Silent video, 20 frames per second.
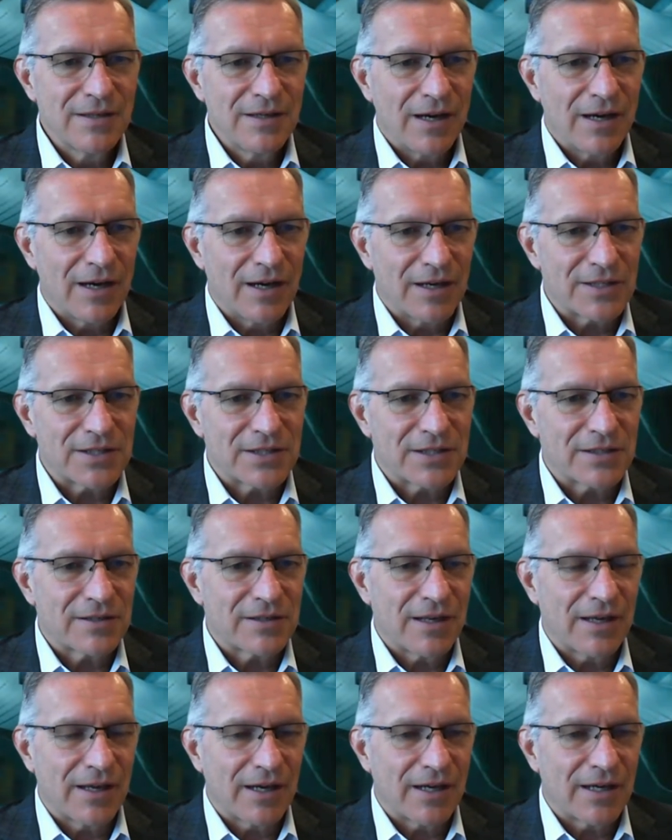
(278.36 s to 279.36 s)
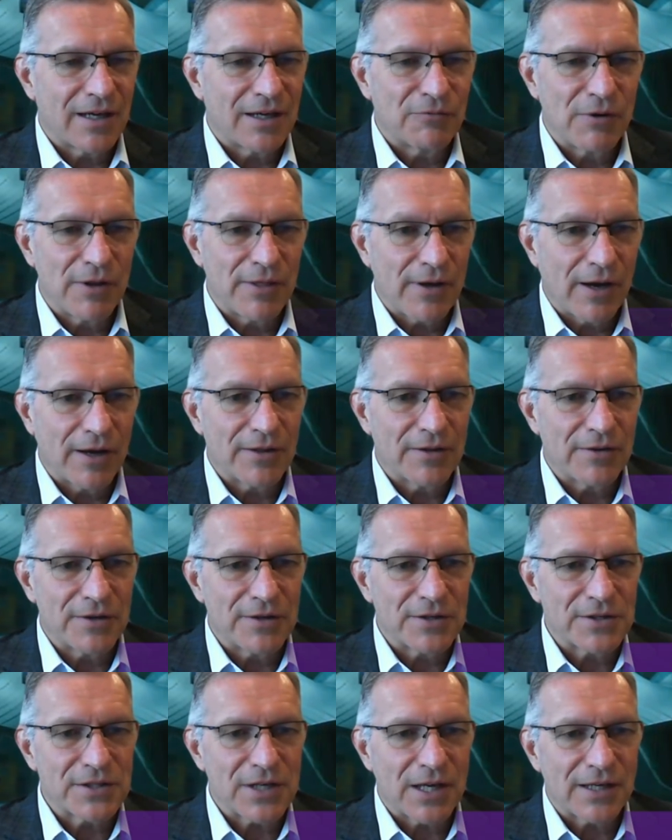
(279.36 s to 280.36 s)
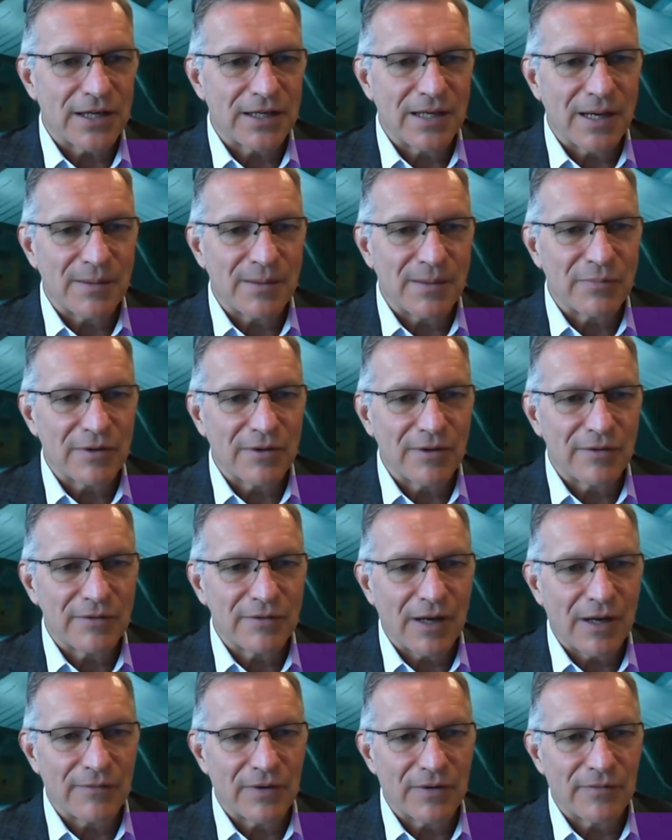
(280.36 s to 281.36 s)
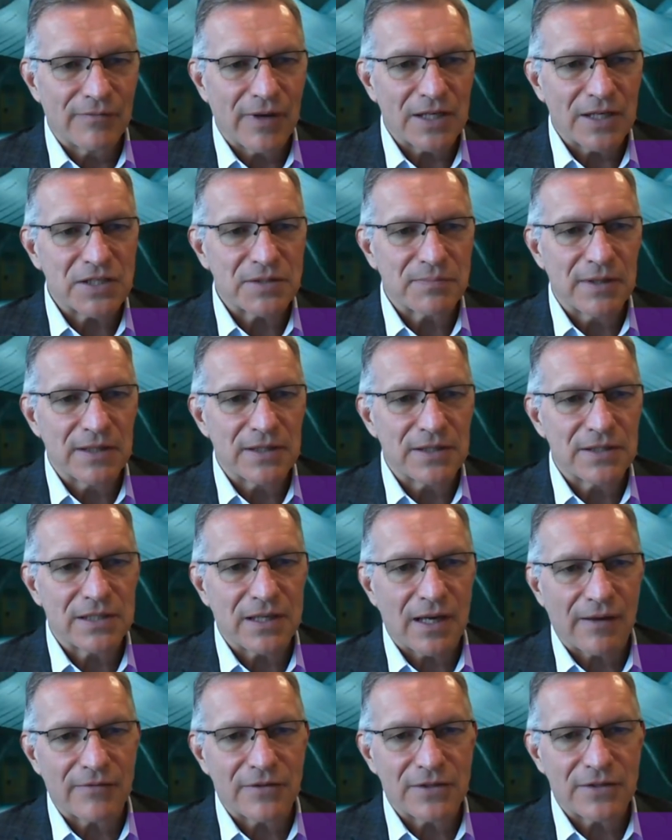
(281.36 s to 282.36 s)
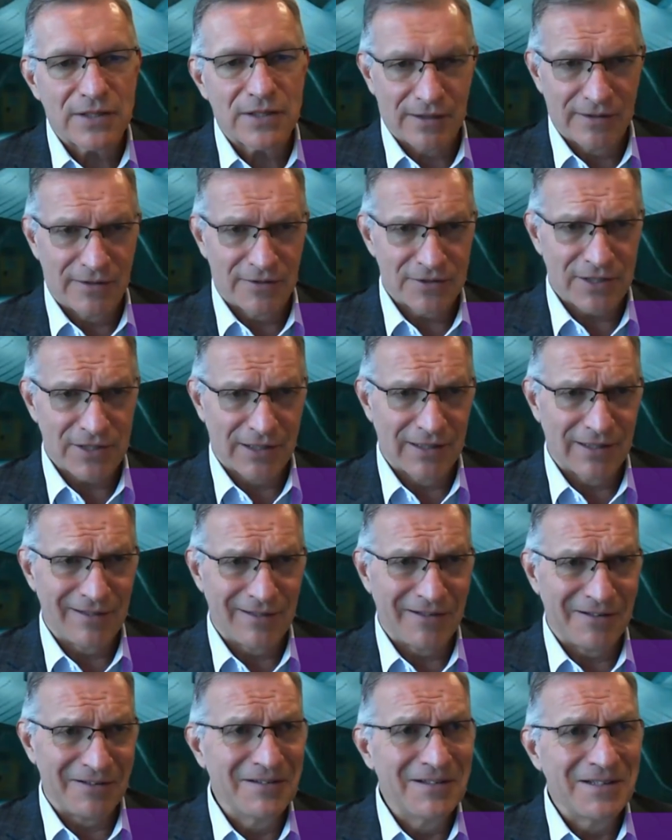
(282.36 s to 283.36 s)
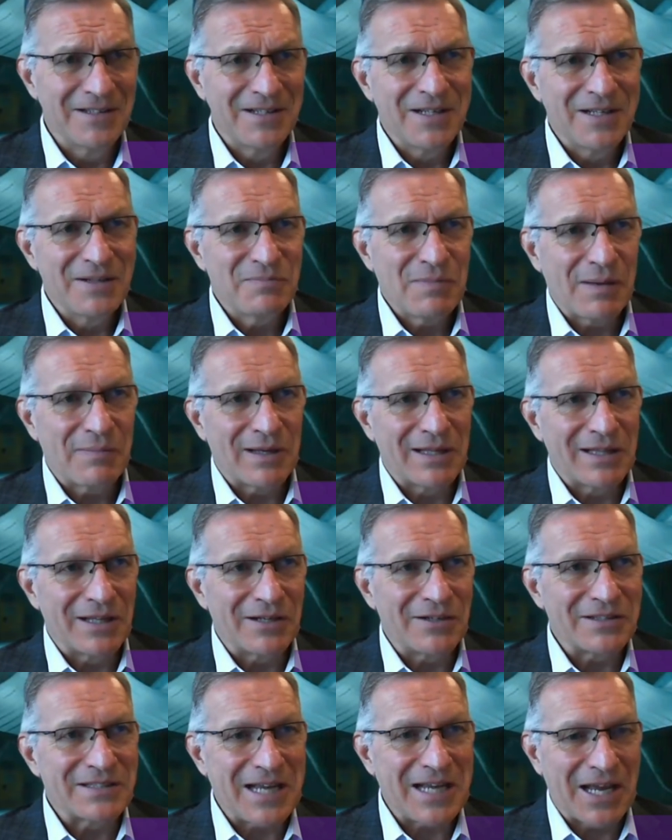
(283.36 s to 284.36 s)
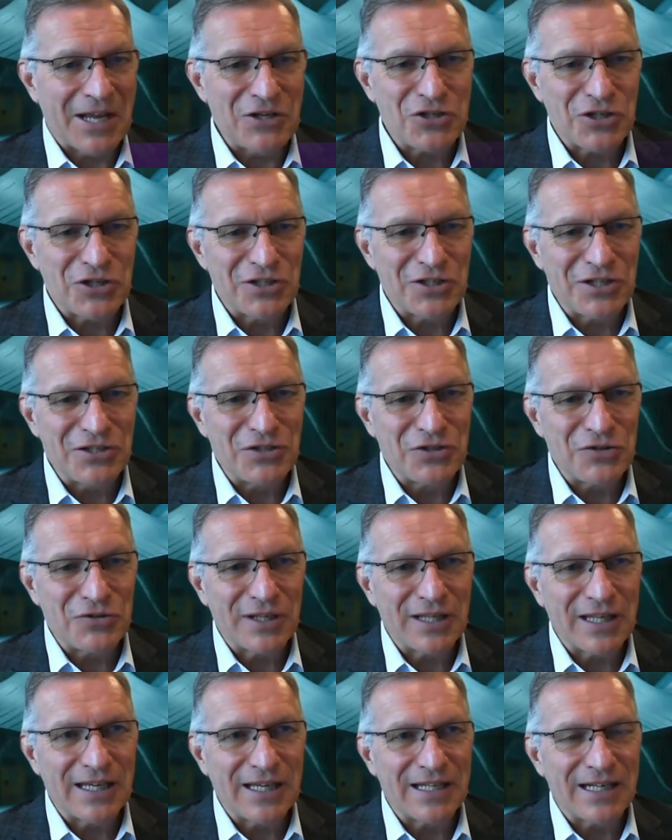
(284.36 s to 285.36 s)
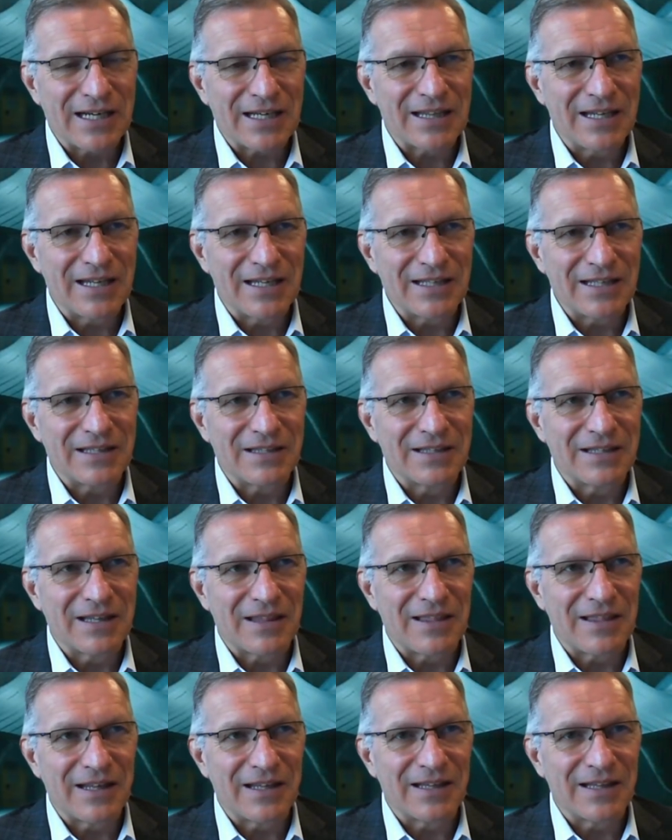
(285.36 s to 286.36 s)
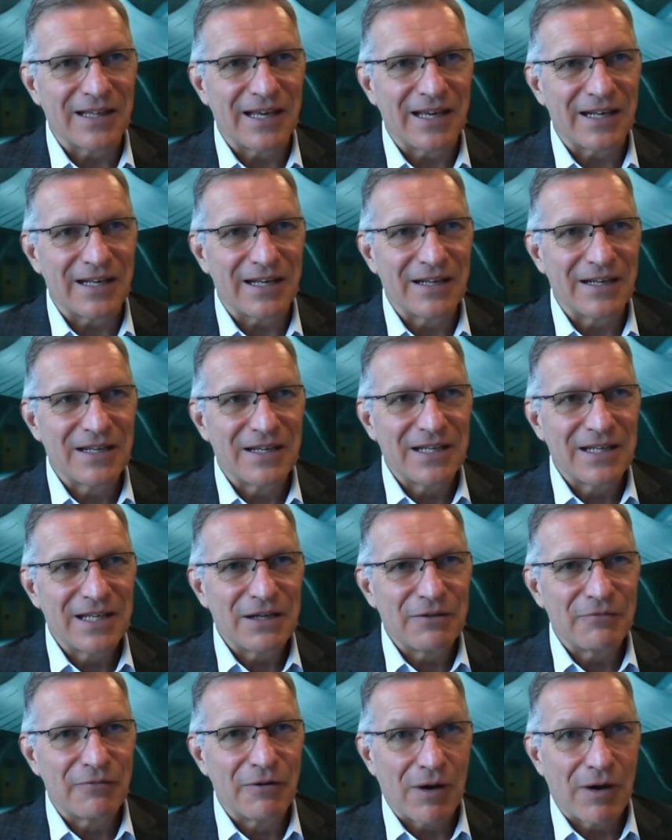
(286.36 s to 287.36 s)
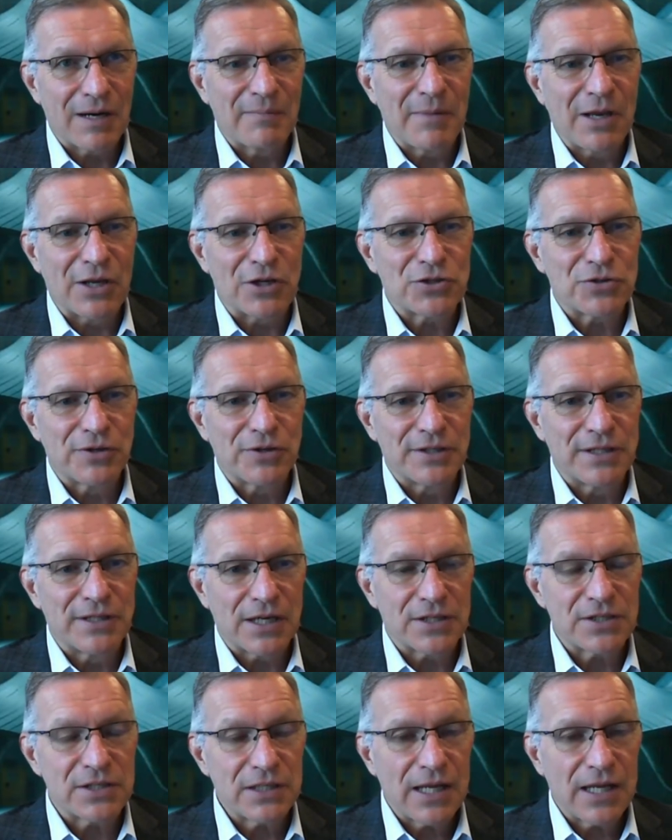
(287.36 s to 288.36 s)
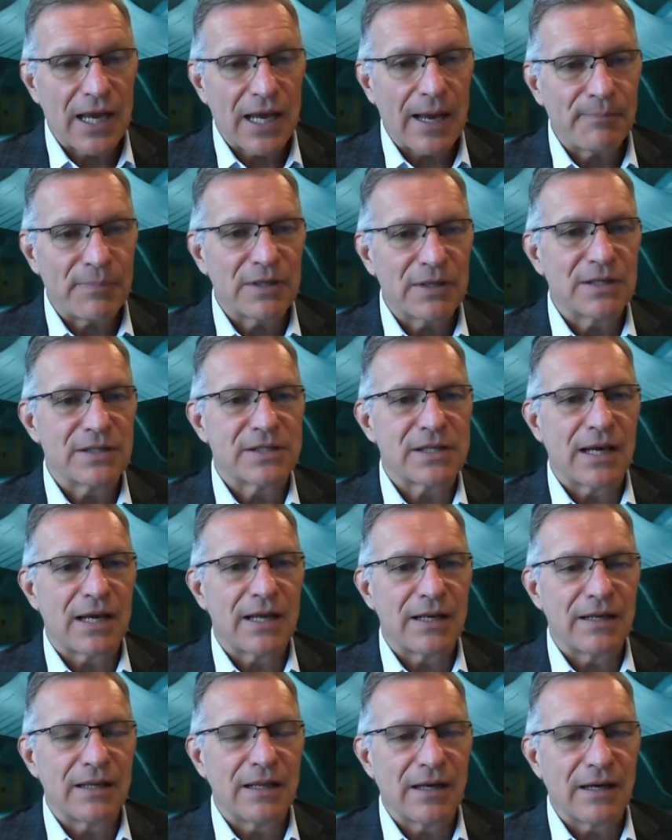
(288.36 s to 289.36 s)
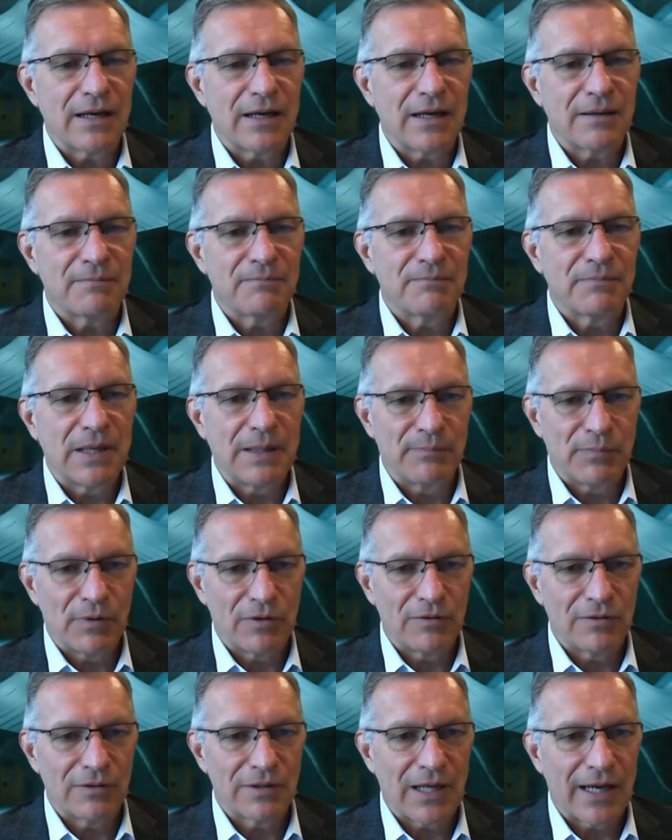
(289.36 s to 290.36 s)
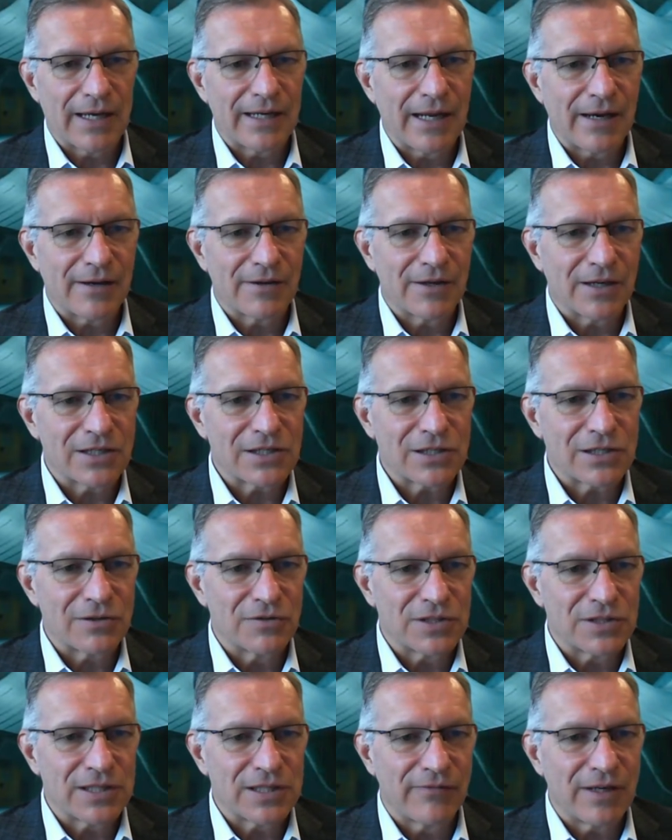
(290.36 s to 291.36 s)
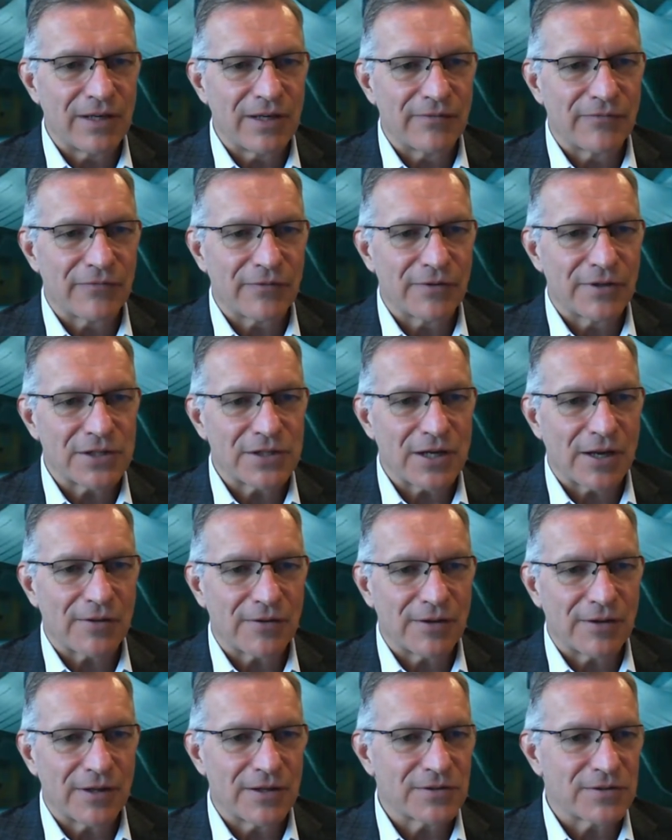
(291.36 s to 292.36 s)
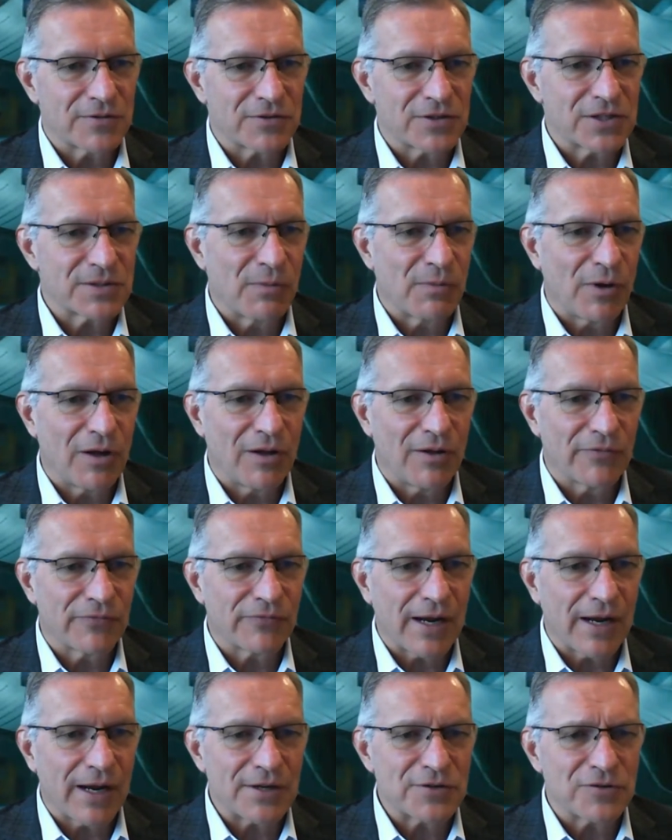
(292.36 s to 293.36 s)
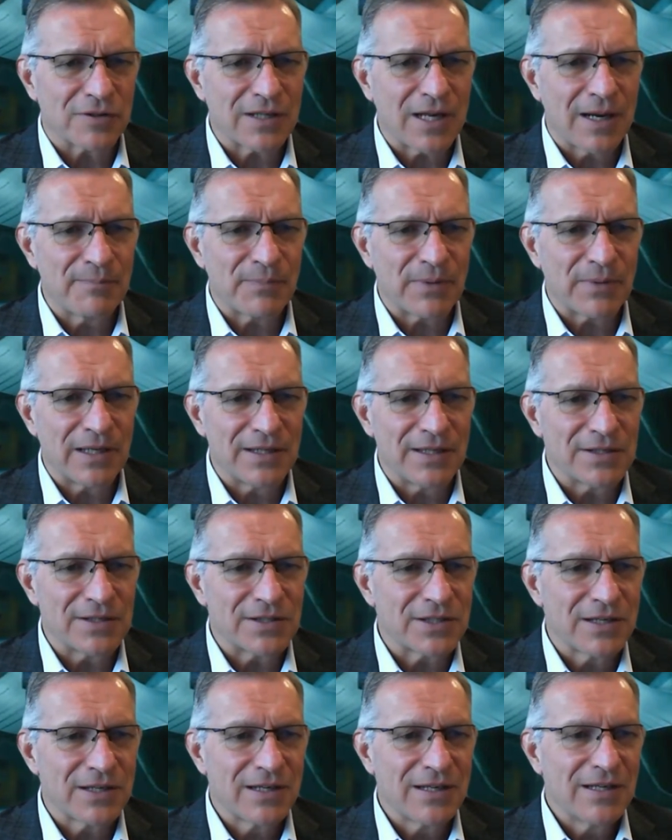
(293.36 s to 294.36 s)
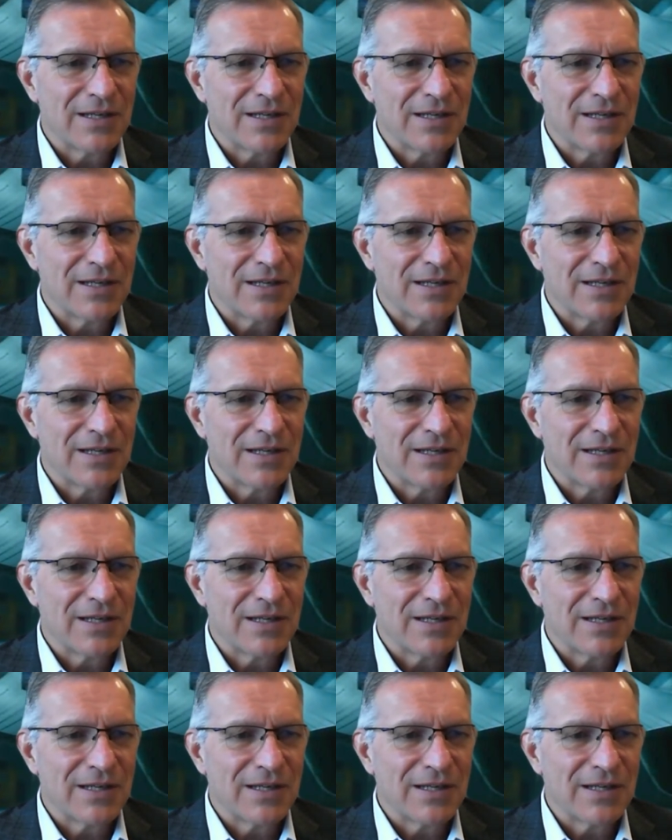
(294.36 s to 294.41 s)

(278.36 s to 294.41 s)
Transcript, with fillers: us uh, with others on a number of investments. Obviously, there's a little, maybe a little tension in doing it. I think the thing that we want to make sure doesn't happen is that um, people line out exclusivity for each other. These are small, fragile companies.